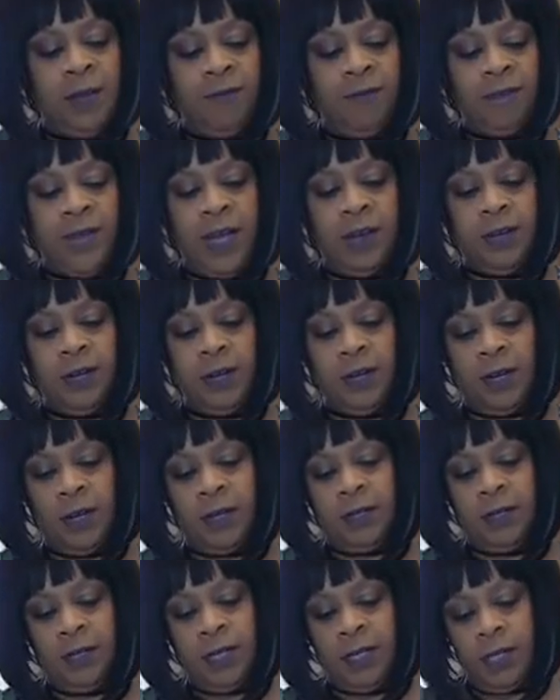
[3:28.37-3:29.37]
Found
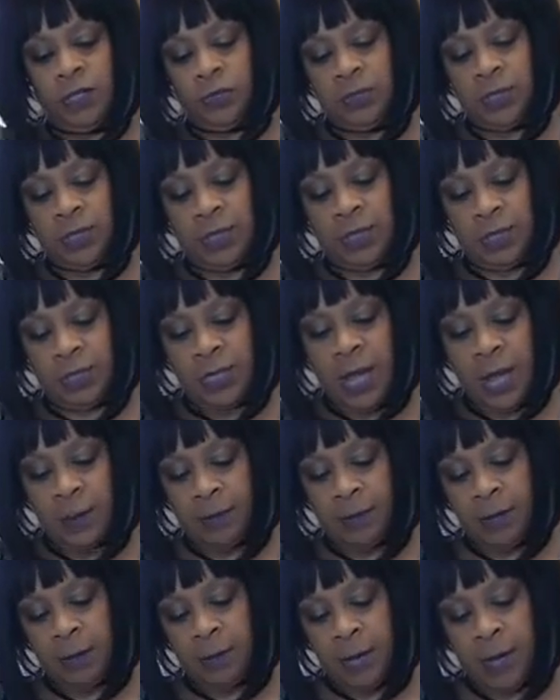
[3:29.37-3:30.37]
an interesting
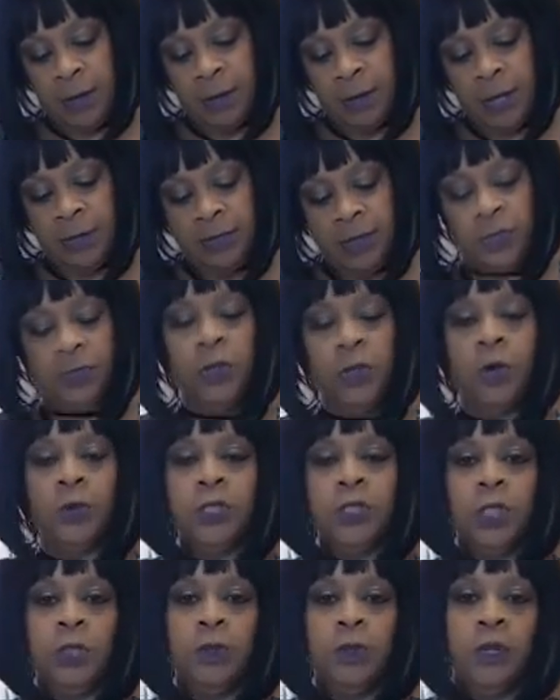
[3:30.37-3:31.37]
topic matter. I think
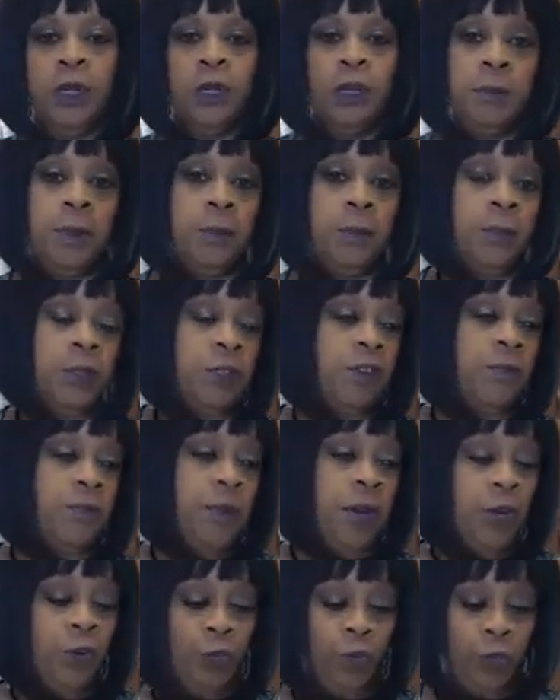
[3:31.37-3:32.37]
those of you that are members of
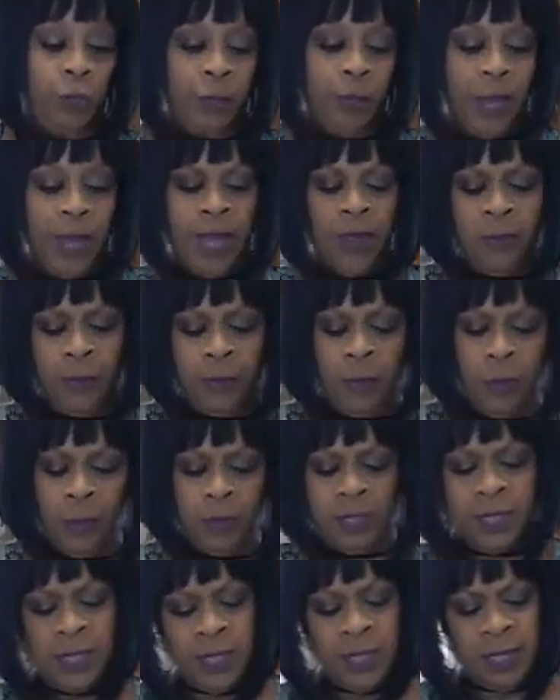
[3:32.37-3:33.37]
my group, I haven't
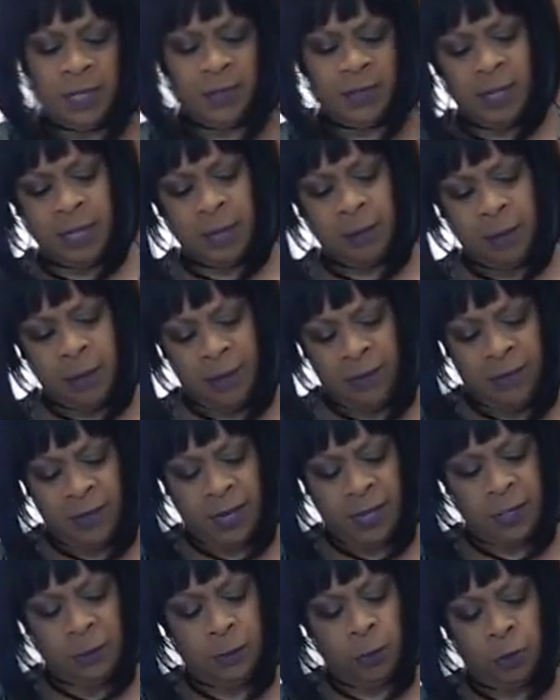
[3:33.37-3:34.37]
posted anything in my
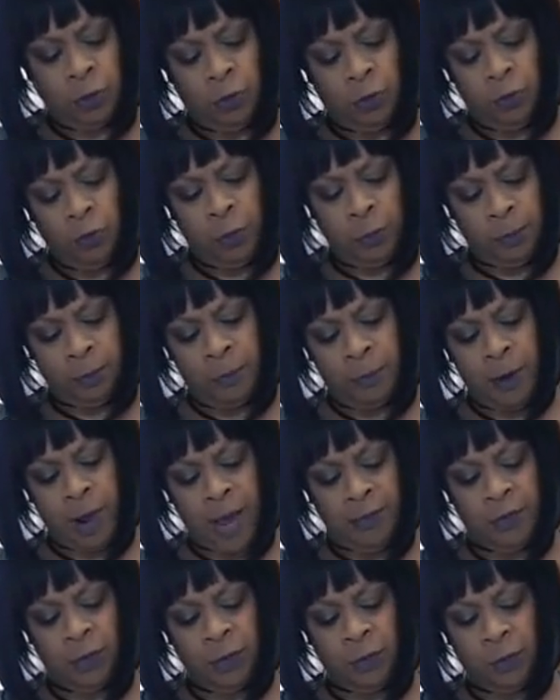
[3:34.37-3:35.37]
Facebook group,
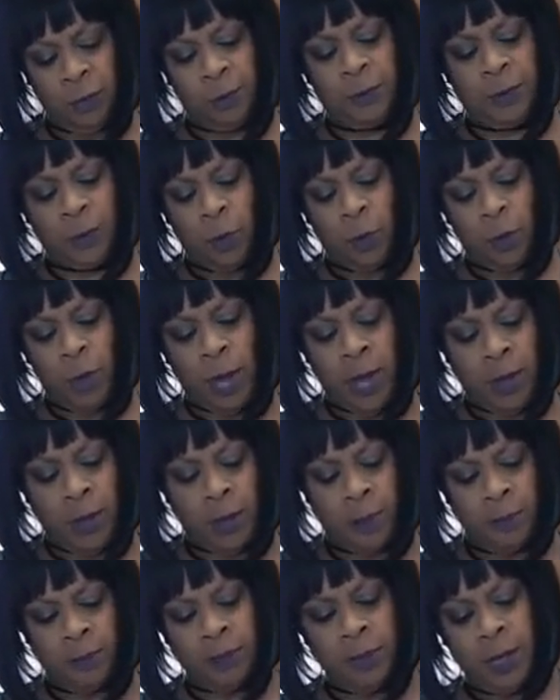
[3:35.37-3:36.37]
private group, in a
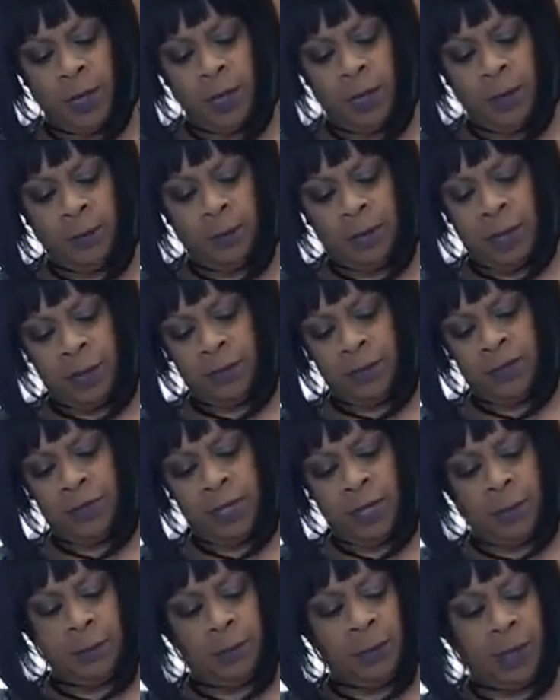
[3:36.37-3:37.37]
while. But I
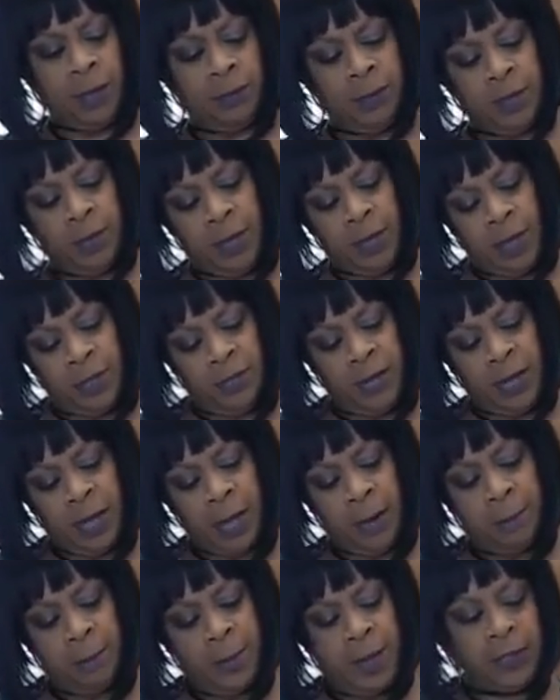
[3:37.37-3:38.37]
think
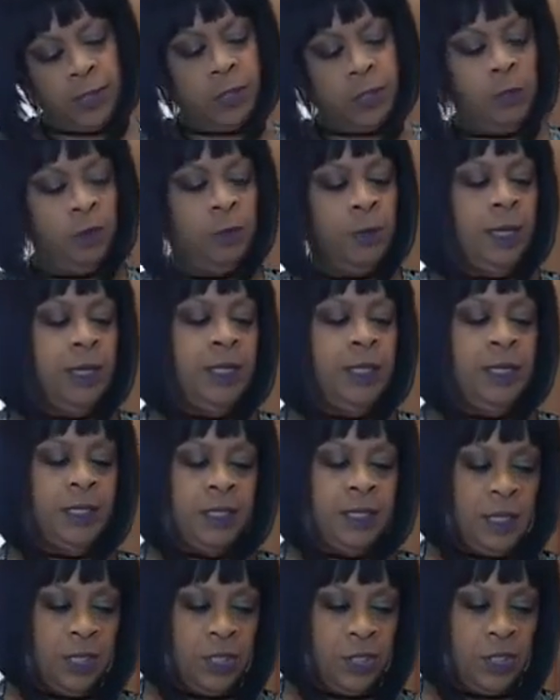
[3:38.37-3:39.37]
I meant to, but I
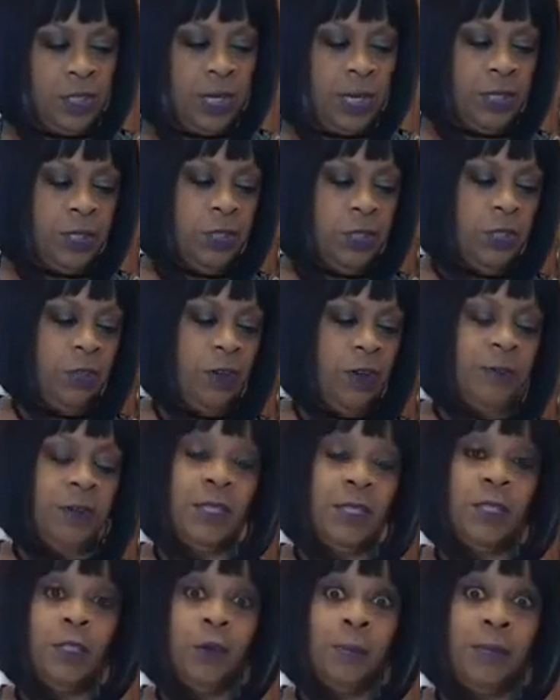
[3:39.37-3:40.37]
didn't get a chance to. I've
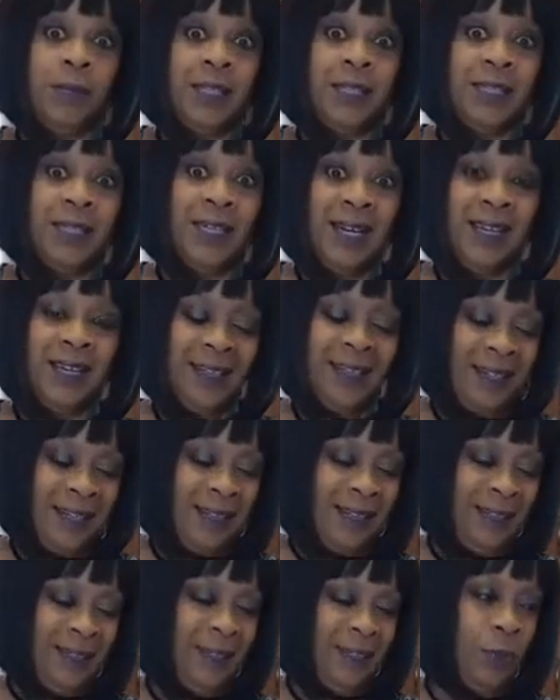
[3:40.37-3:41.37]
been so busy lately,
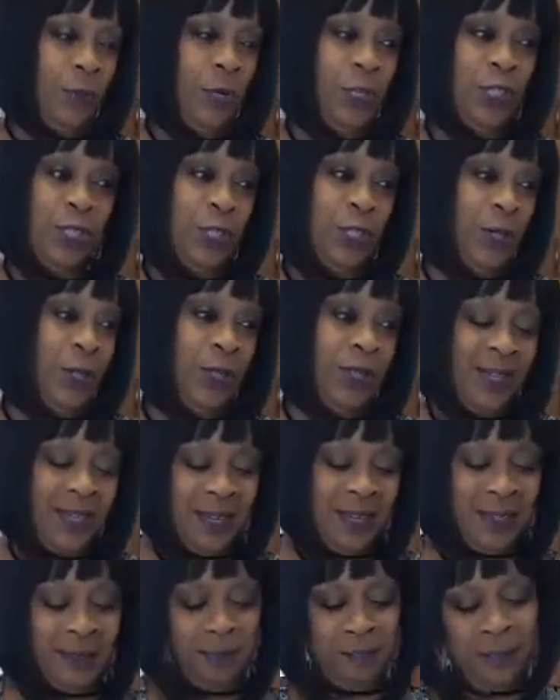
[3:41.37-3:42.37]
which is a good thing.